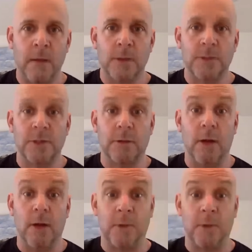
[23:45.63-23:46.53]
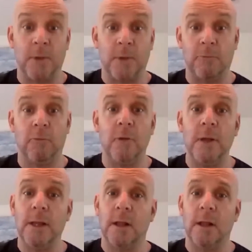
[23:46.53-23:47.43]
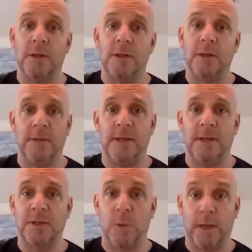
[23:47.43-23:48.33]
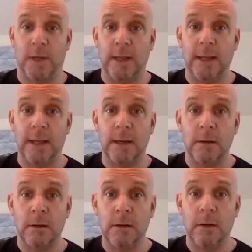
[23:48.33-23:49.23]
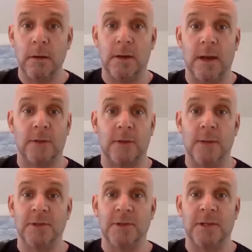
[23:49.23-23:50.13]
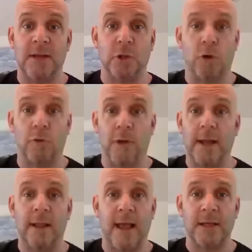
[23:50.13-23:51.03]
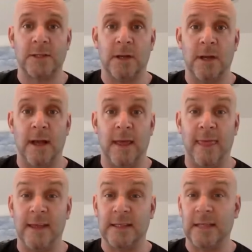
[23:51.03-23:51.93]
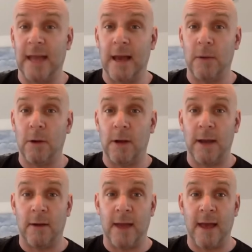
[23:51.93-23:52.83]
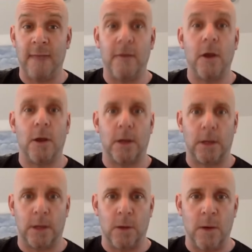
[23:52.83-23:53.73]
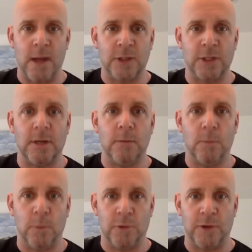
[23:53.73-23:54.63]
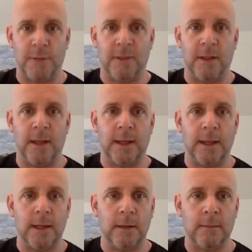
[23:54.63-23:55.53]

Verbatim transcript: So I'm going to really gloss over the disc quickly here. Dr. Abelson has a great class on it. I think it's an hour or an hour and a half. Go watch it. We'll drop the link in.